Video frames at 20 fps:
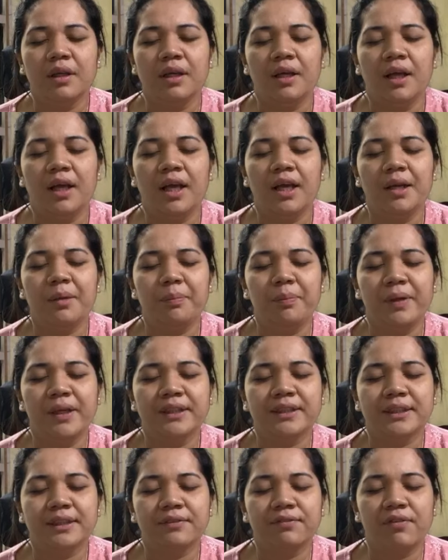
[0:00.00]
Help
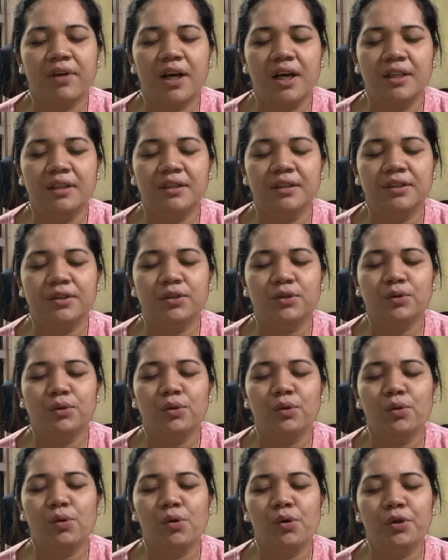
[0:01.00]
us, Father, to
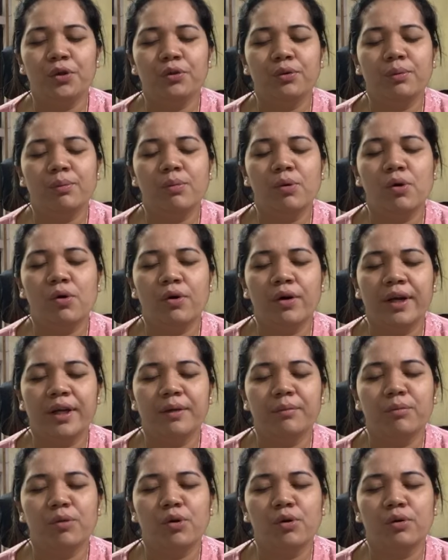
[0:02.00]
know you more
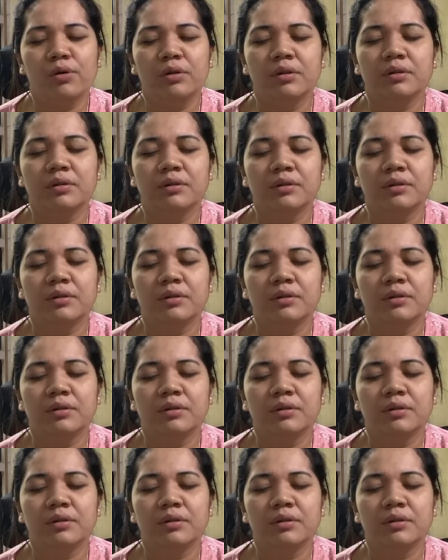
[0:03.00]
and more